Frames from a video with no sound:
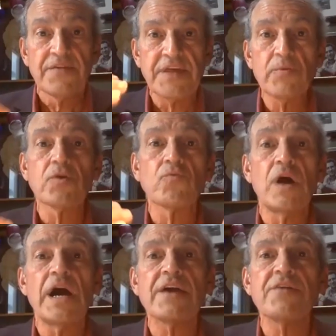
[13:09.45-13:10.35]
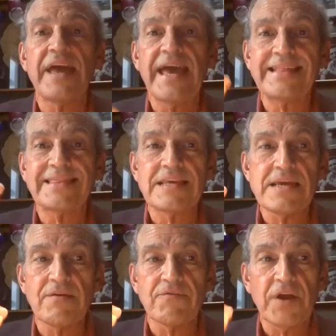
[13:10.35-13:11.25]
They would arrive at
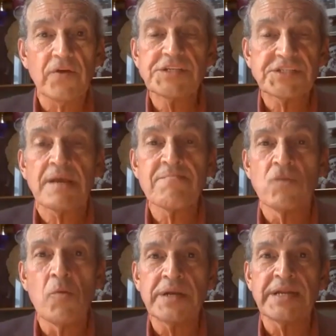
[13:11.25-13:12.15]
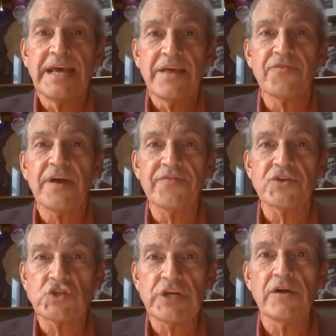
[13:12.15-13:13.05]
the very same moment that the
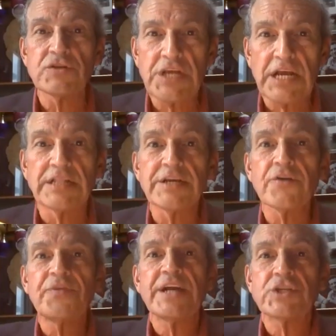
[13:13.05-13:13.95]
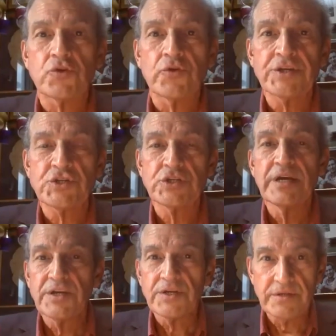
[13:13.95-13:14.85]
shells cleared that trench,
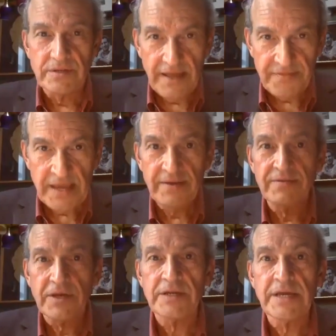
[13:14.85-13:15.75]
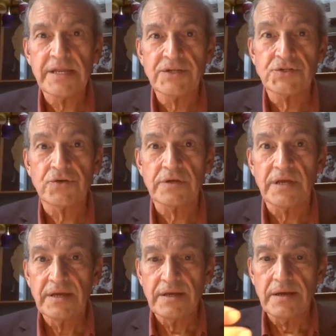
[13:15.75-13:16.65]
and then the Canadians could
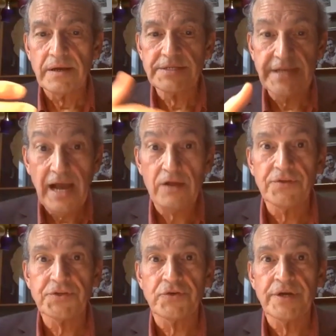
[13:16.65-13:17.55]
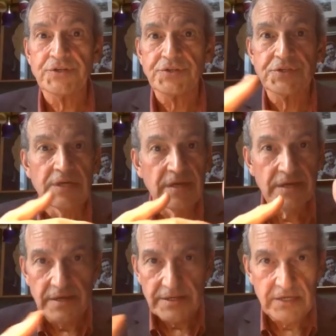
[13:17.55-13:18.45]
tackle the trenches,
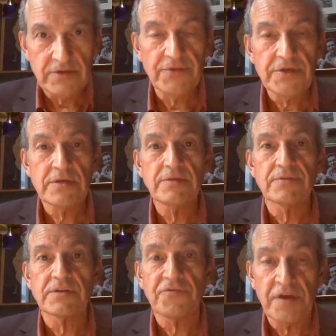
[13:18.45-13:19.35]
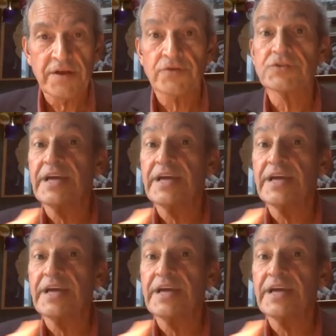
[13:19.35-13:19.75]
kill the defenders,